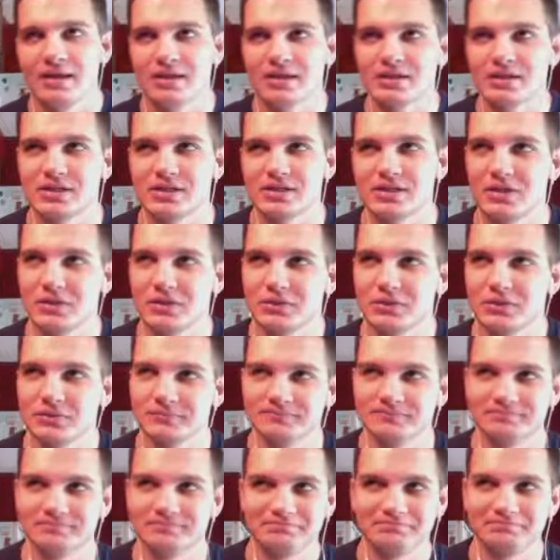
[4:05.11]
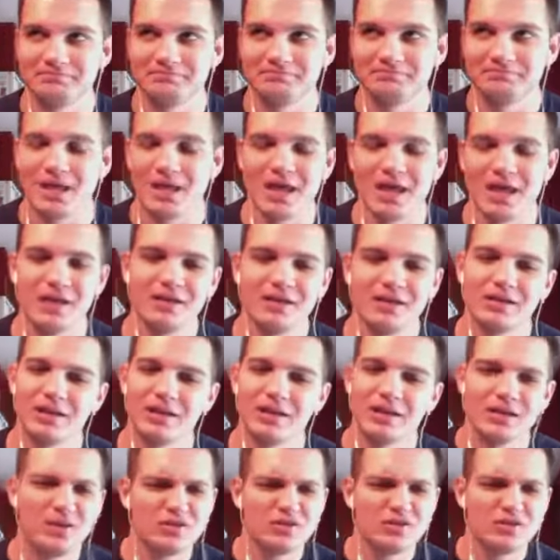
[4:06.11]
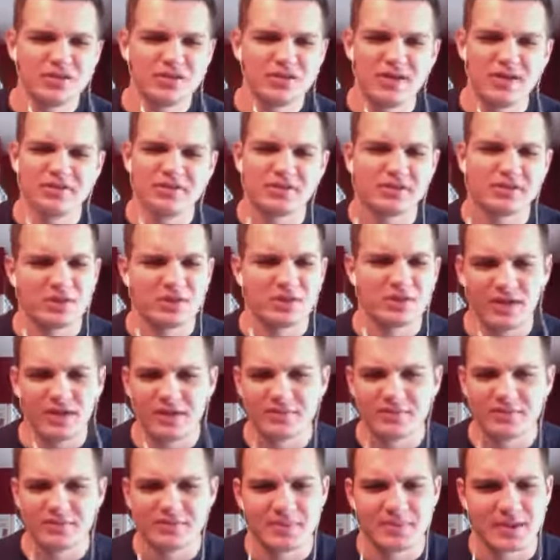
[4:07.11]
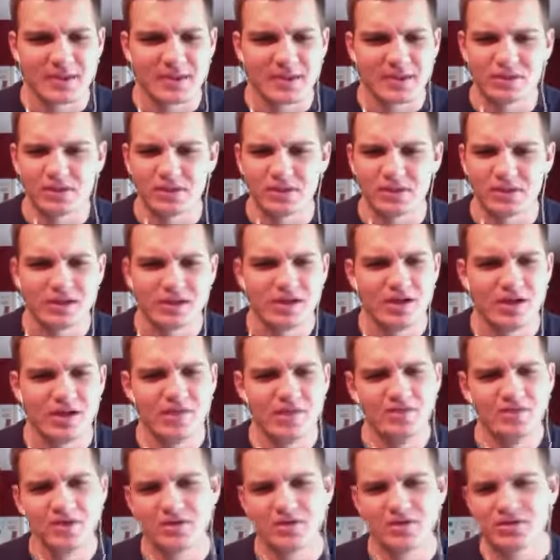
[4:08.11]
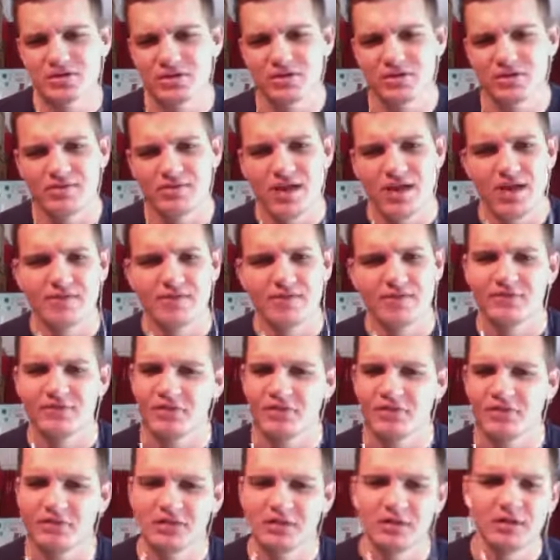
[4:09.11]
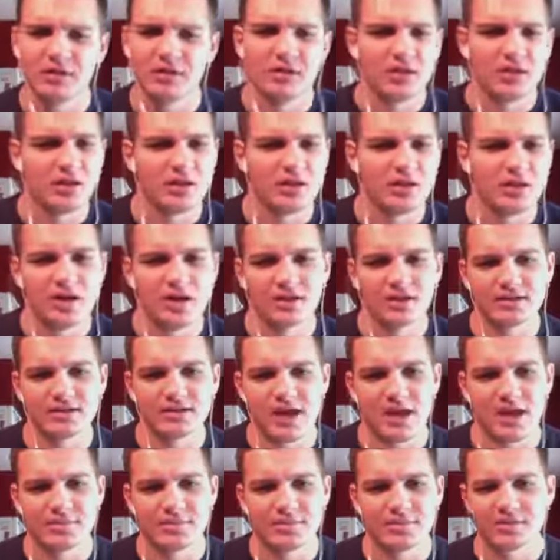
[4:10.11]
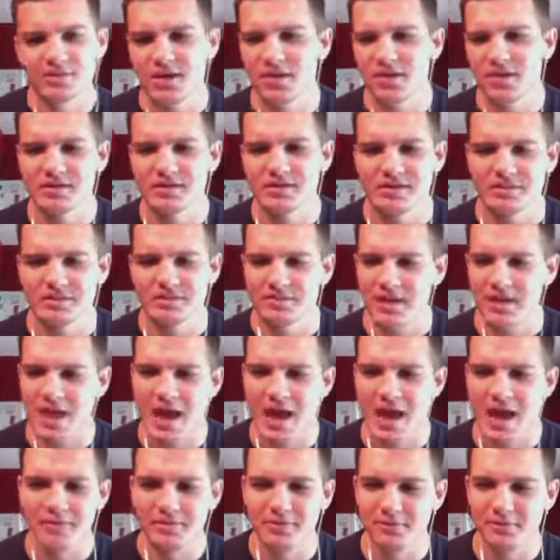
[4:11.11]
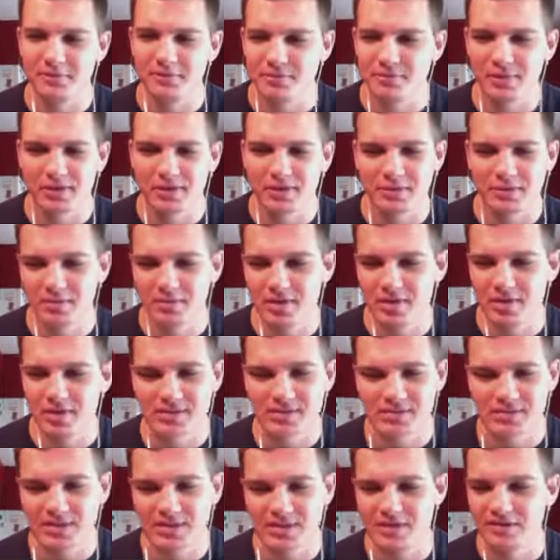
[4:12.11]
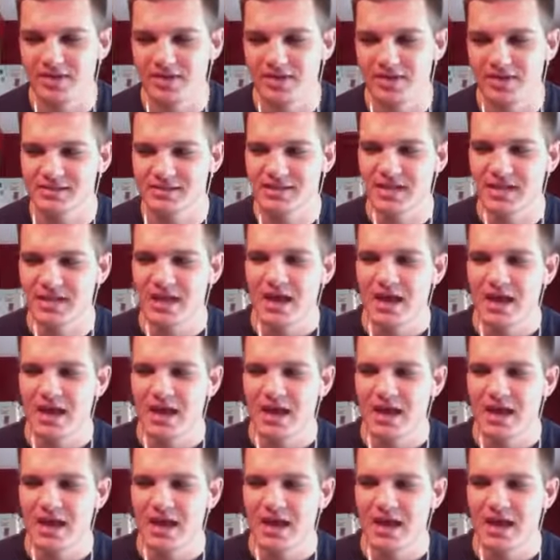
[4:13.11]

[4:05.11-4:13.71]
So, and closers have a short lifespan usually. They're never usually around for a long time. So I would just be happy with what Perez has given us.